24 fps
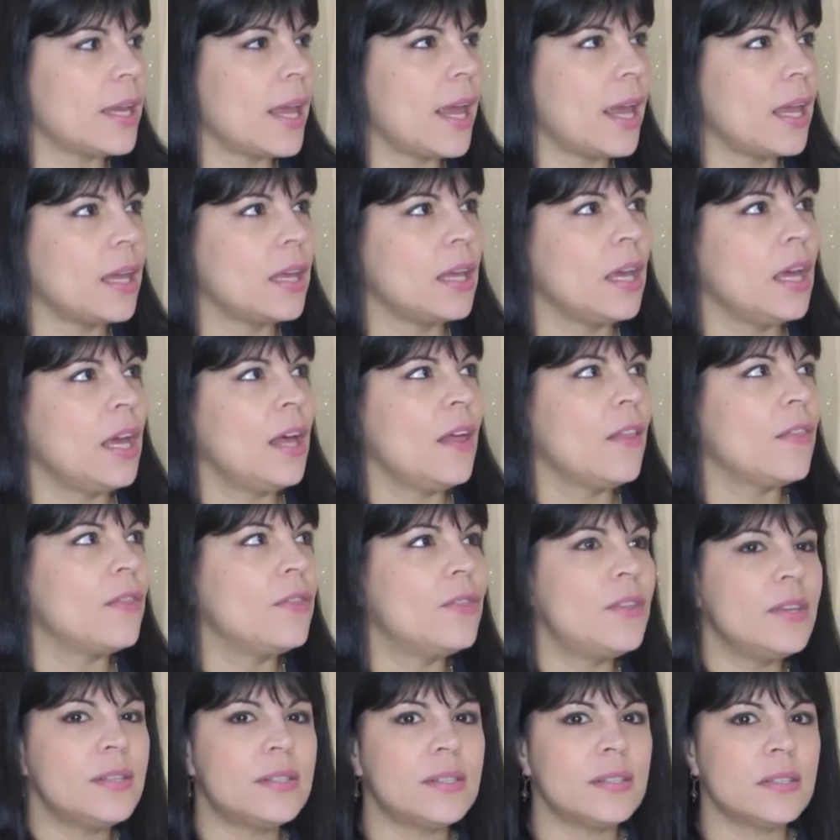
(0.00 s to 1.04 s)
hey,
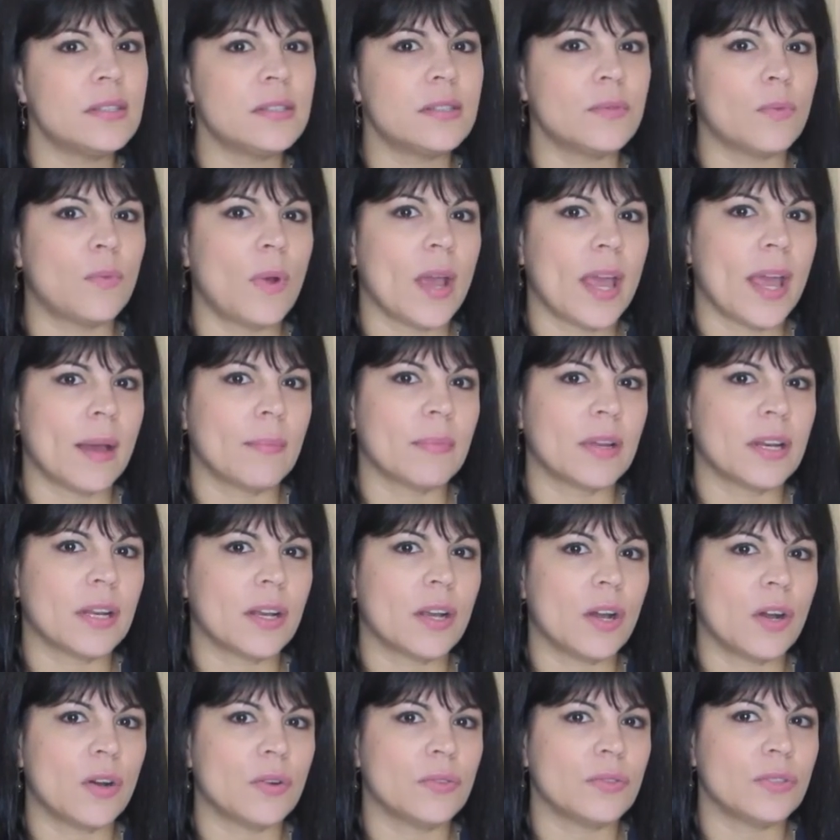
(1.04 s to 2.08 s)
this is the way I'm going to
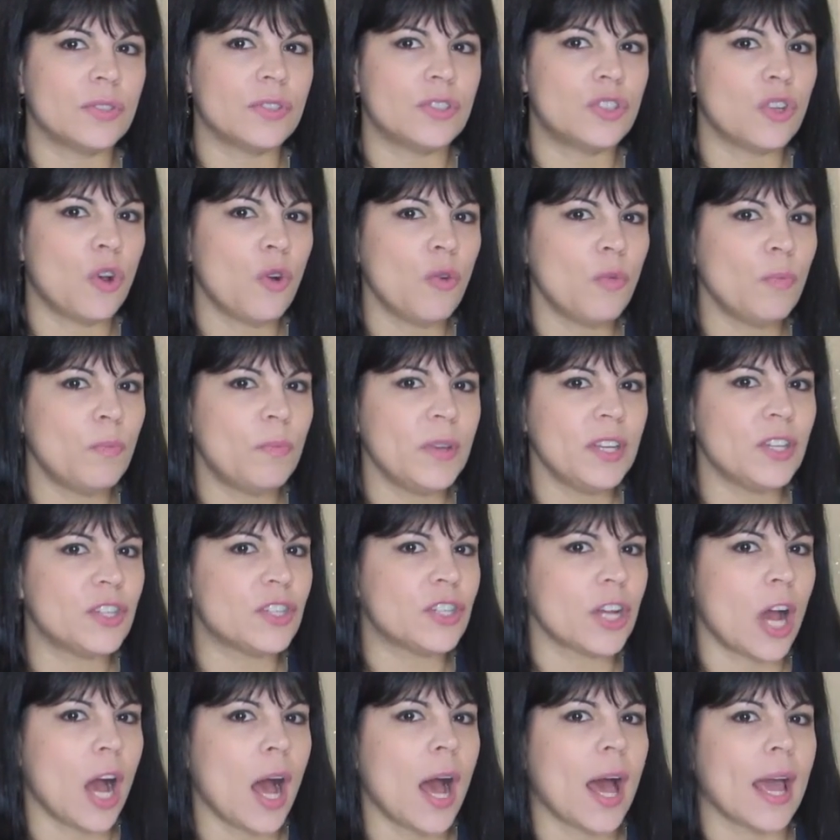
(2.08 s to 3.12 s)
go, don't be
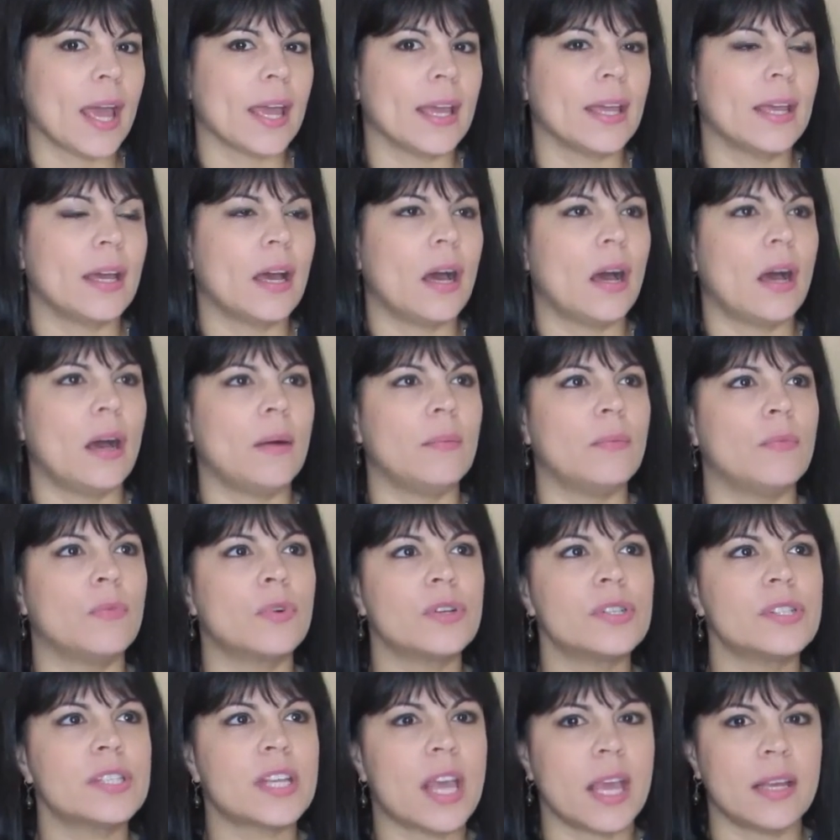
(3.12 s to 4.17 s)
shy. Um,
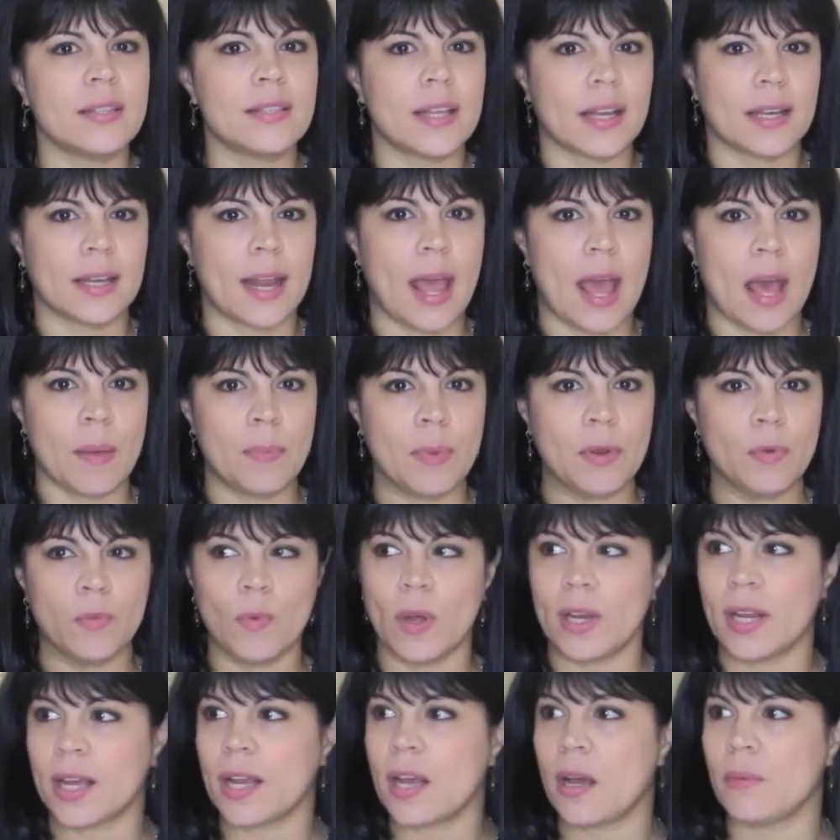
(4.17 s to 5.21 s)
worst case that can happen
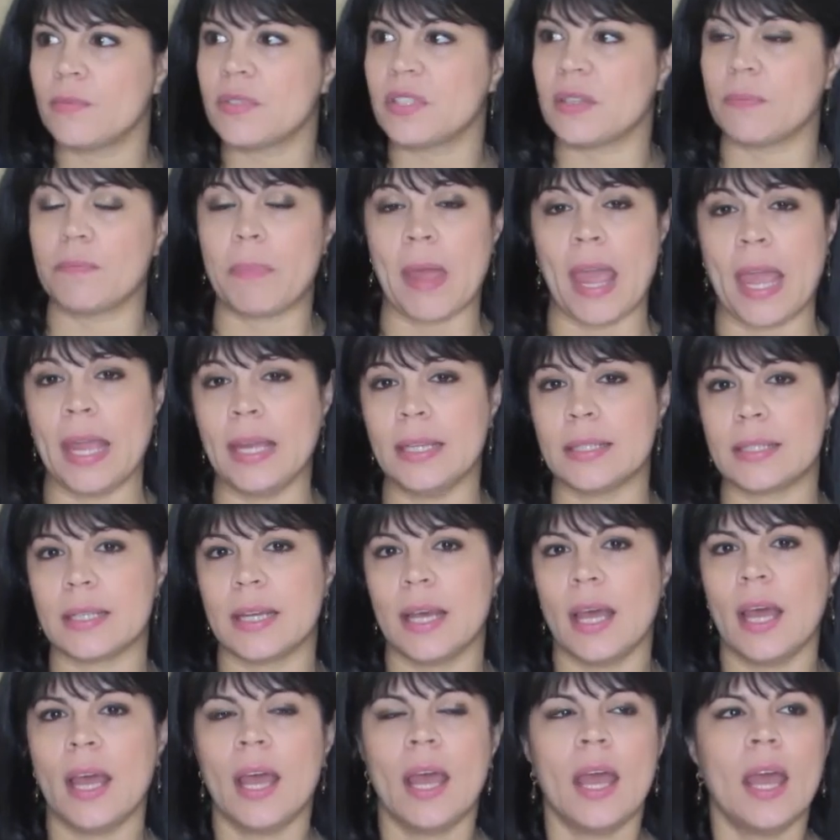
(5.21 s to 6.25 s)
when it comes to paint
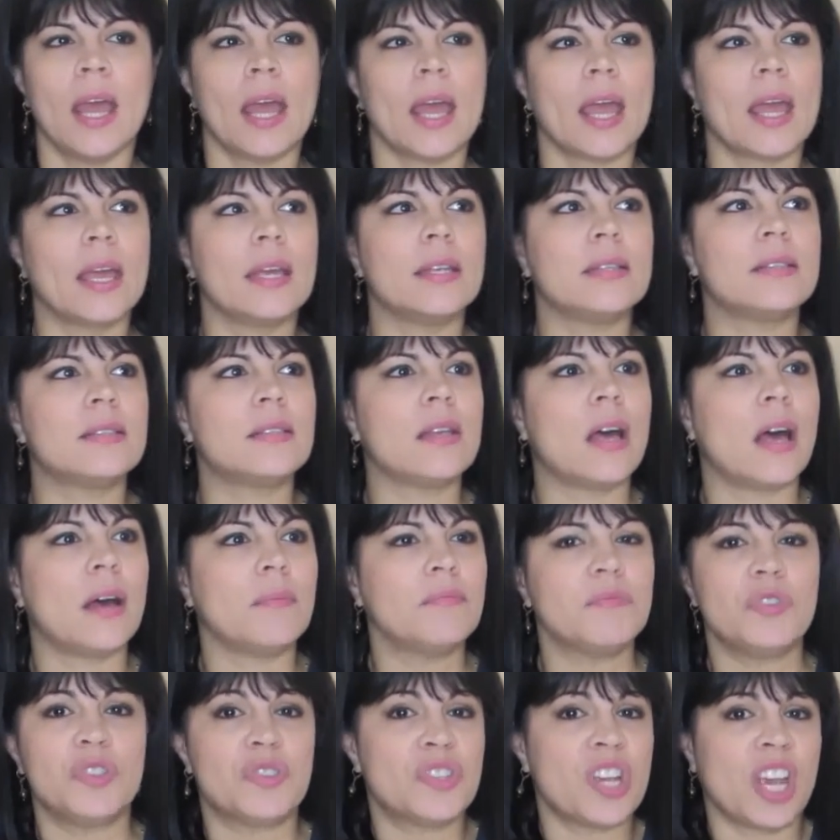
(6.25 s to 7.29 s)
is
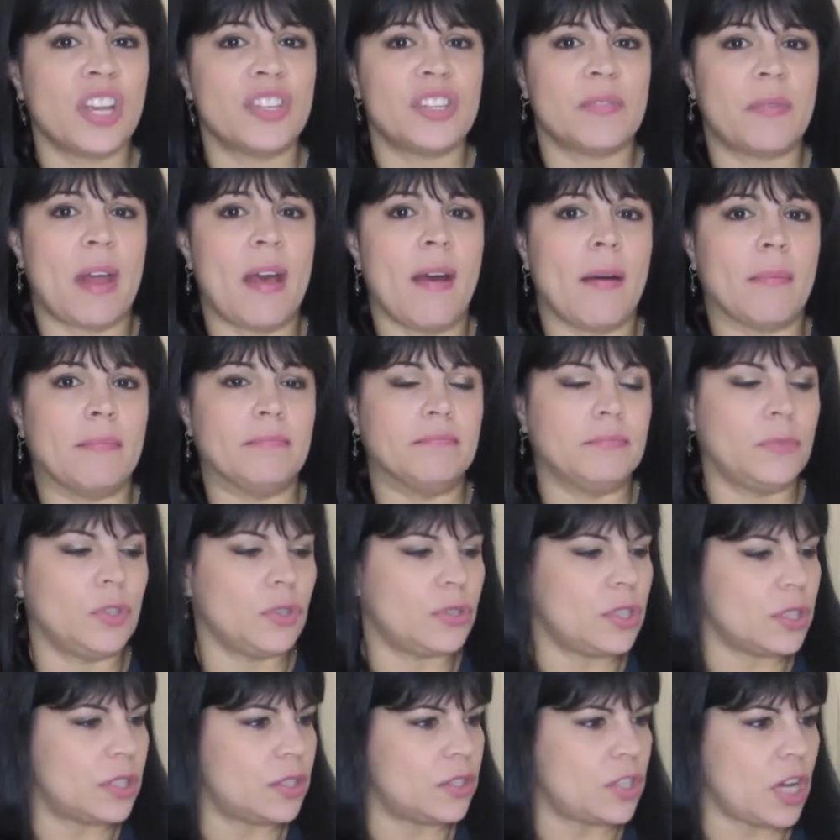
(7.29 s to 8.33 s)
um, you change it up. You
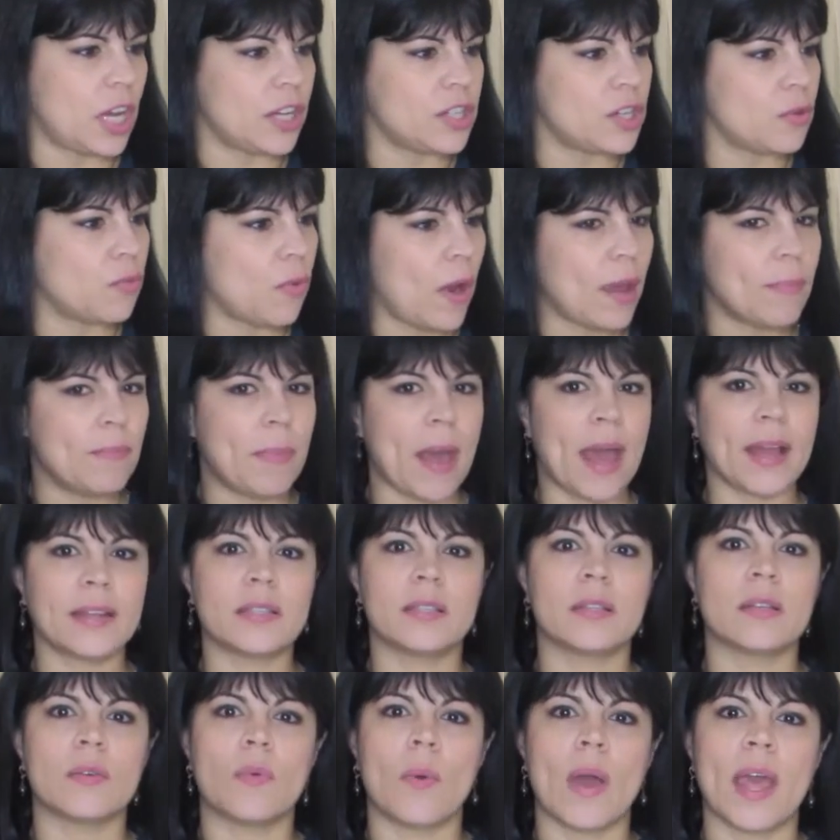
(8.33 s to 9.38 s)
just change it right back
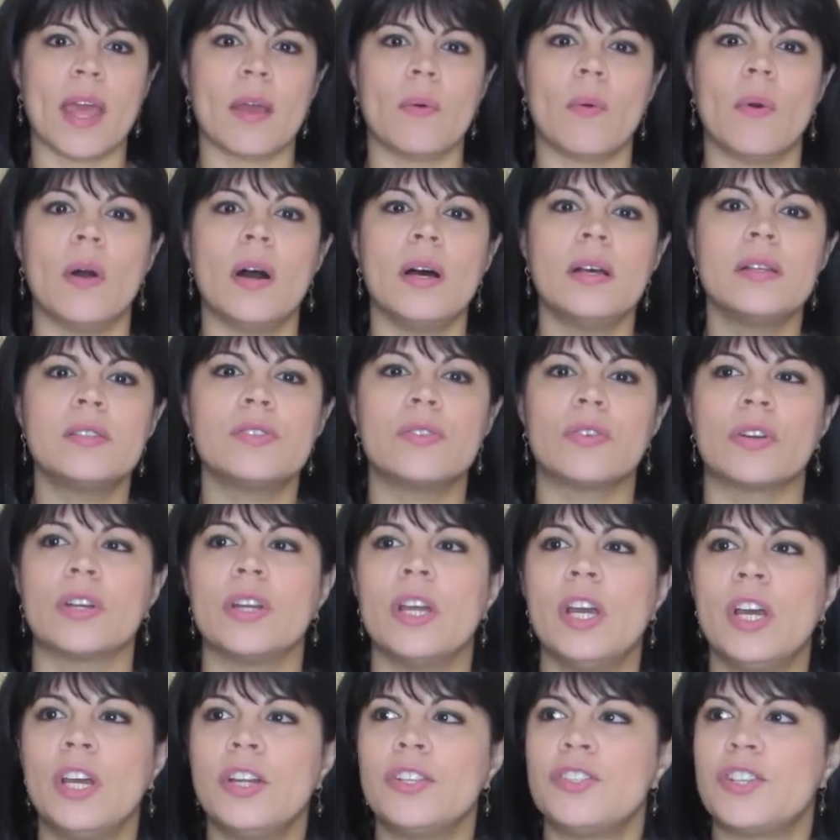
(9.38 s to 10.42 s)
to the way it was or
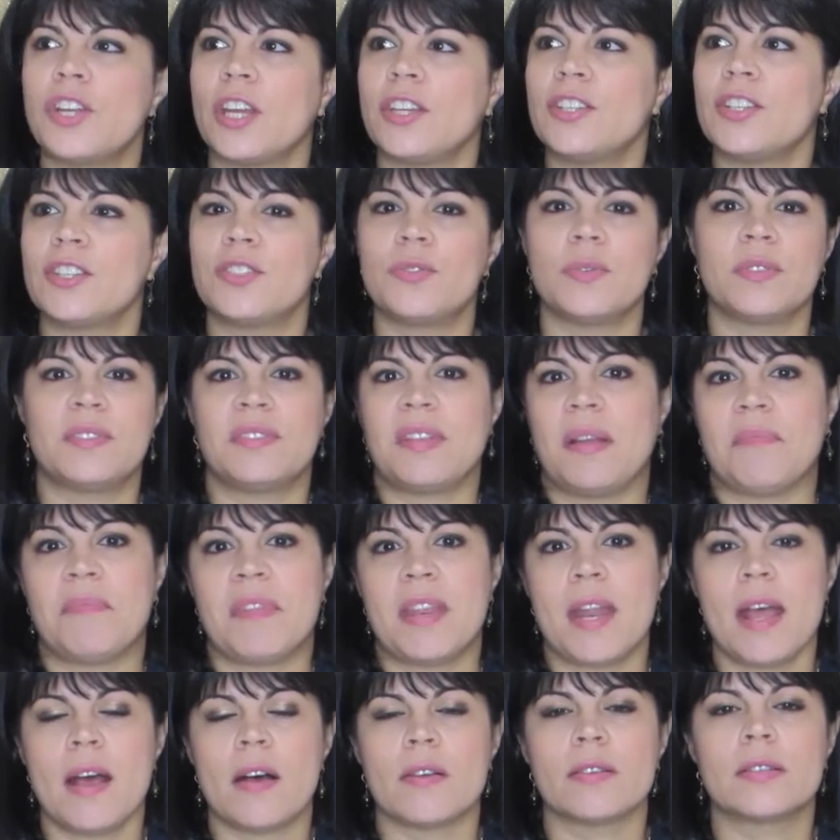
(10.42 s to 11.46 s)
change it to
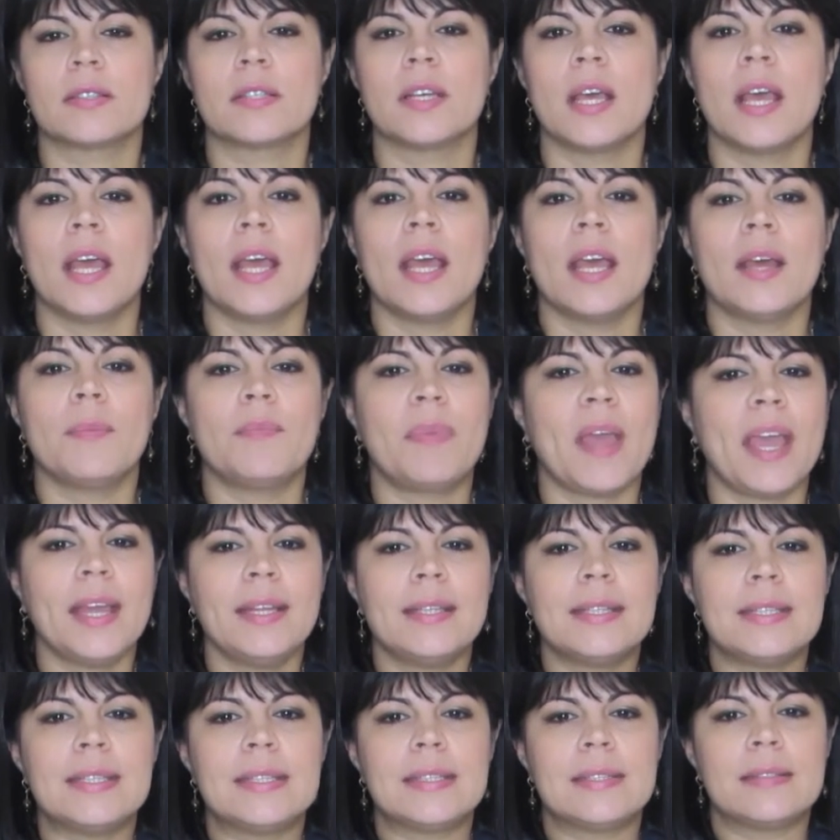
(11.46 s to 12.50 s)
something else. Paint
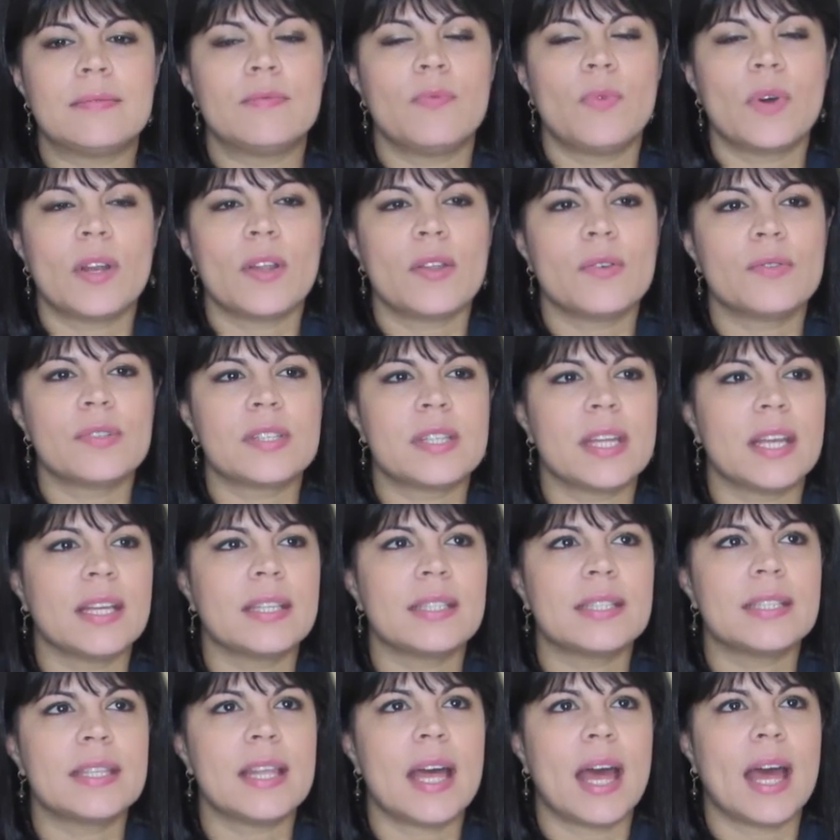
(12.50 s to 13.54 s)
is one of those
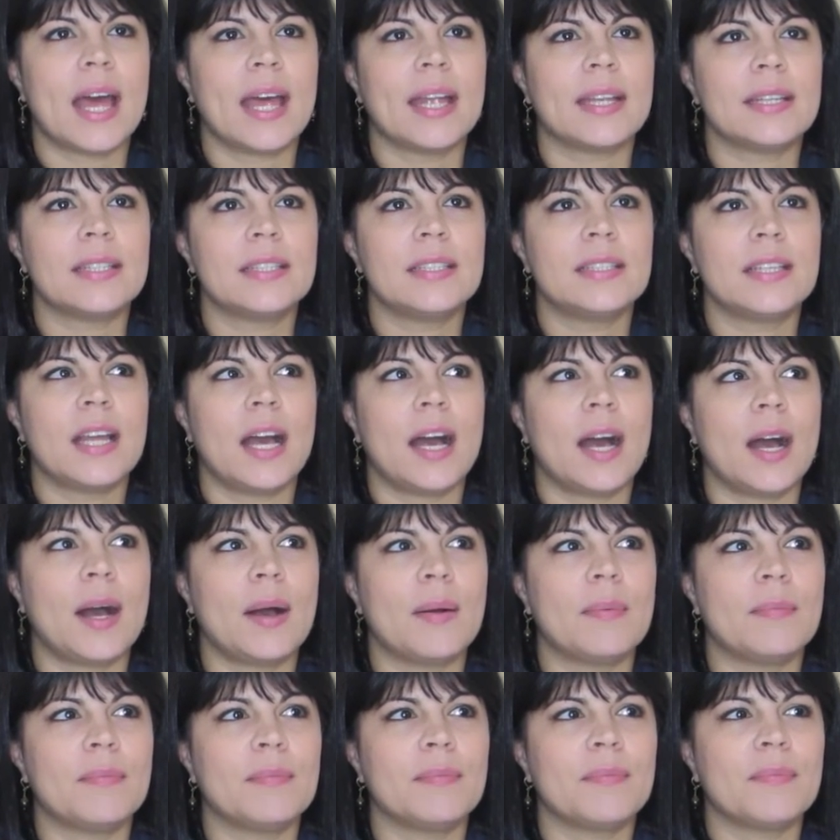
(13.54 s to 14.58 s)
things that
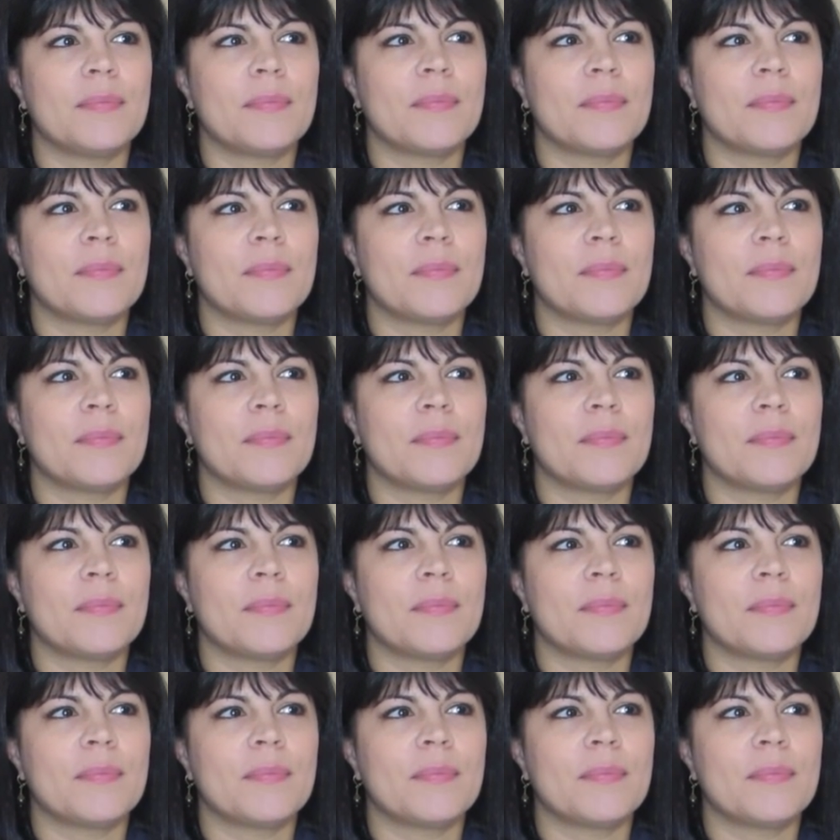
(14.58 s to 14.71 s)
um,